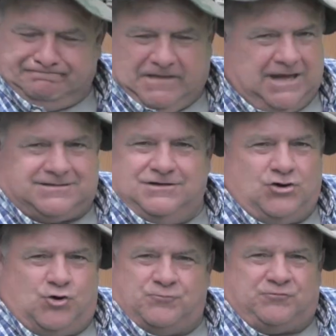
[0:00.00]
hit the
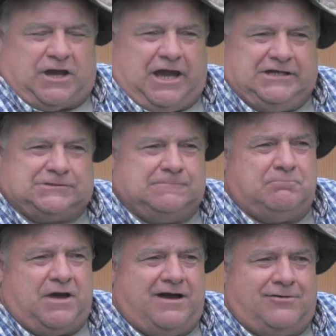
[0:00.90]

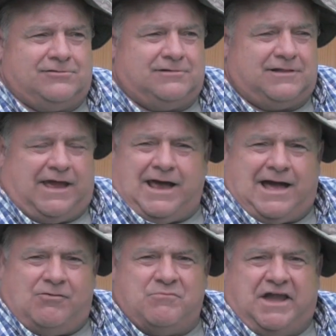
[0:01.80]
notification bell, and
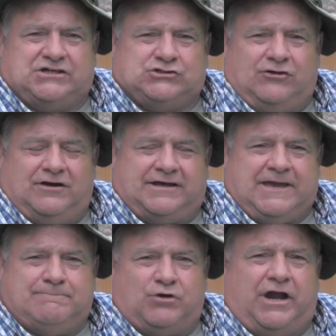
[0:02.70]
I'll make sure to
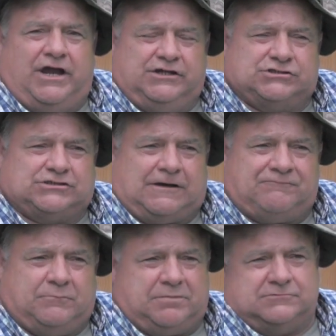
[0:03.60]
keep bringing you
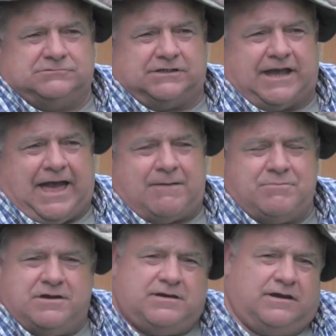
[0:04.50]
stuff about the
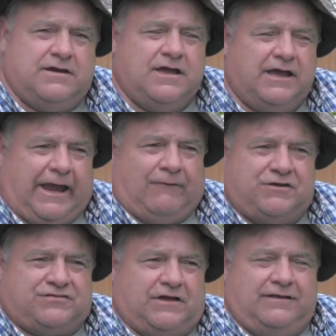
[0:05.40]
cabin and
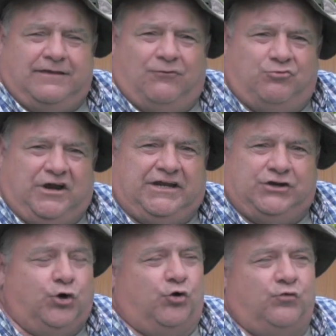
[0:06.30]
everything that we
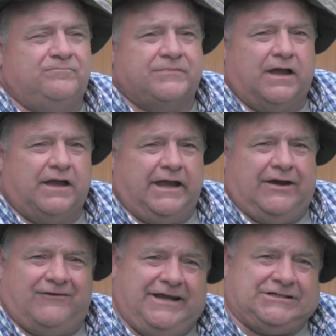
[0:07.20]
do
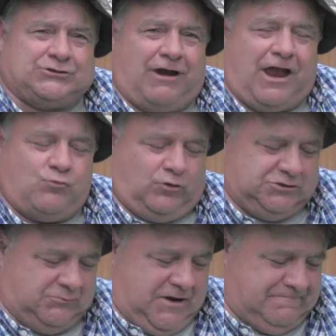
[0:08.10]
here at East Grand
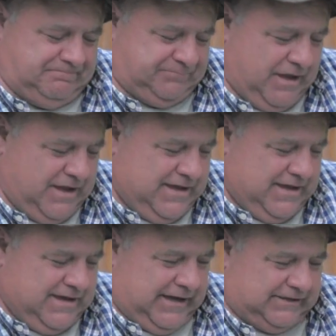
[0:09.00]
Woodsman
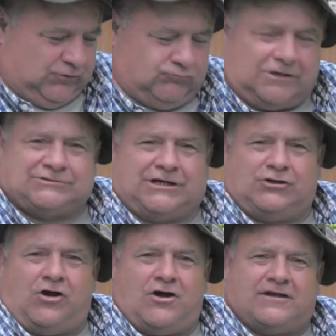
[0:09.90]
at the
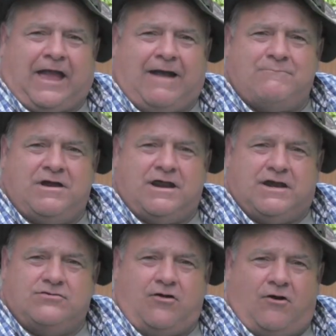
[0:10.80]
Rustic Log Cabin
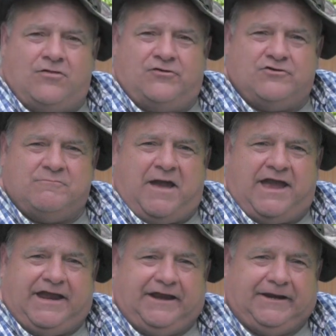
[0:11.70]
in Northern
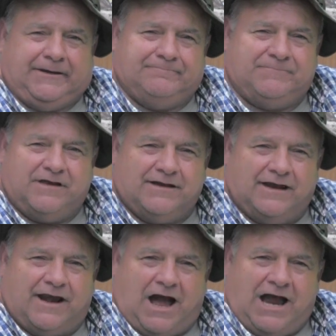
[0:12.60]
Maine.
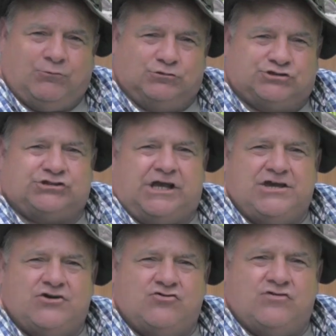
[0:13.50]
And I will
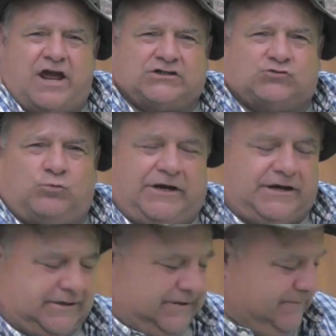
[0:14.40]
see you next week.